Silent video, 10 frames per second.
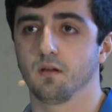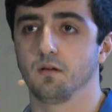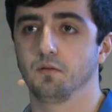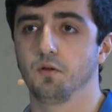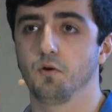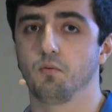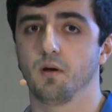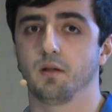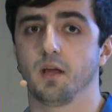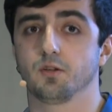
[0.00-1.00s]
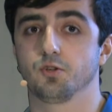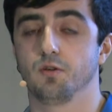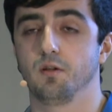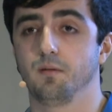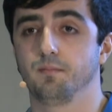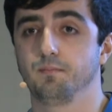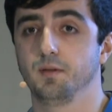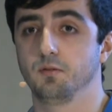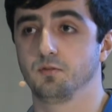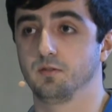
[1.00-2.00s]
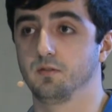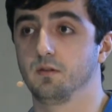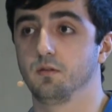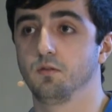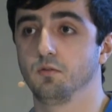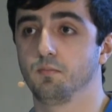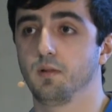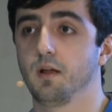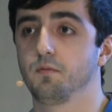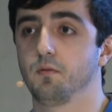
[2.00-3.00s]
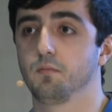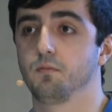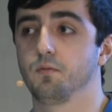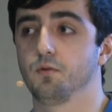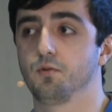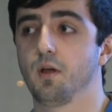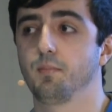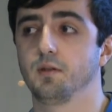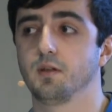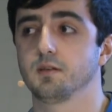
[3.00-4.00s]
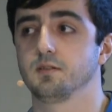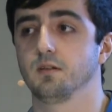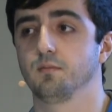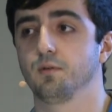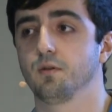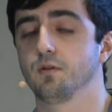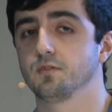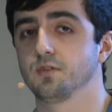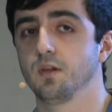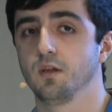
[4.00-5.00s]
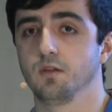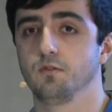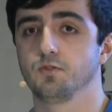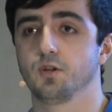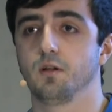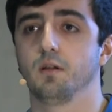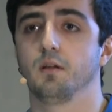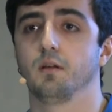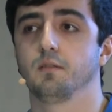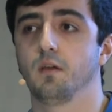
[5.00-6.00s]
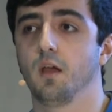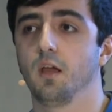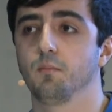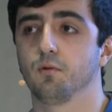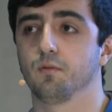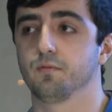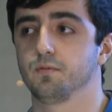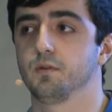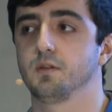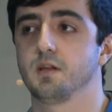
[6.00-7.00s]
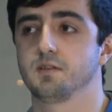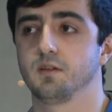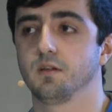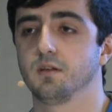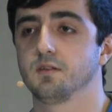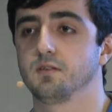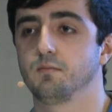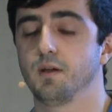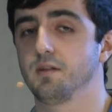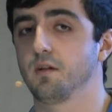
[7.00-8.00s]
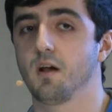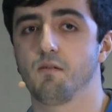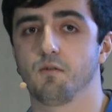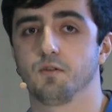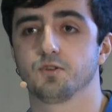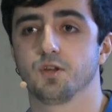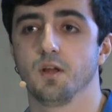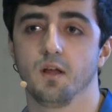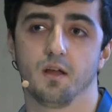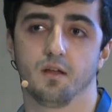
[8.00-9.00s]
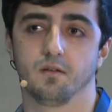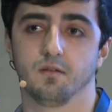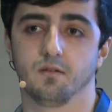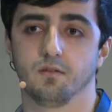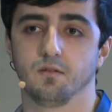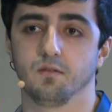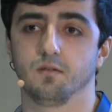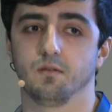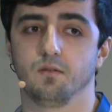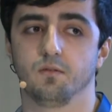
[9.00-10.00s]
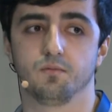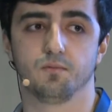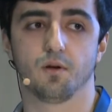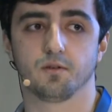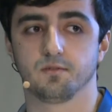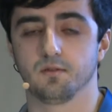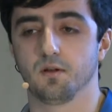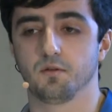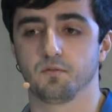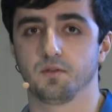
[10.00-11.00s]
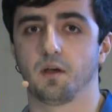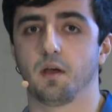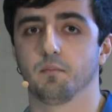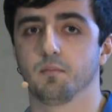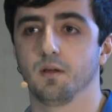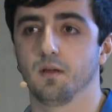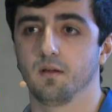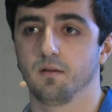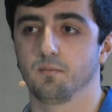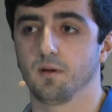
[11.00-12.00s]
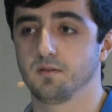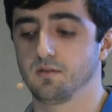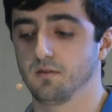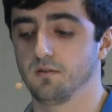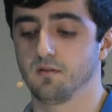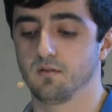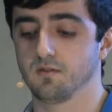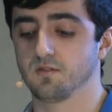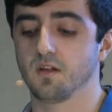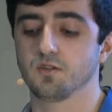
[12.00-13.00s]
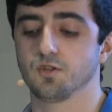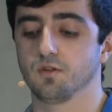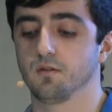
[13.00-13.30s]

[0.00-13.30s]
no one actually built a good platform for rapid testing, because usually the aim of testing is better coverage, and you've got a lot of time. But such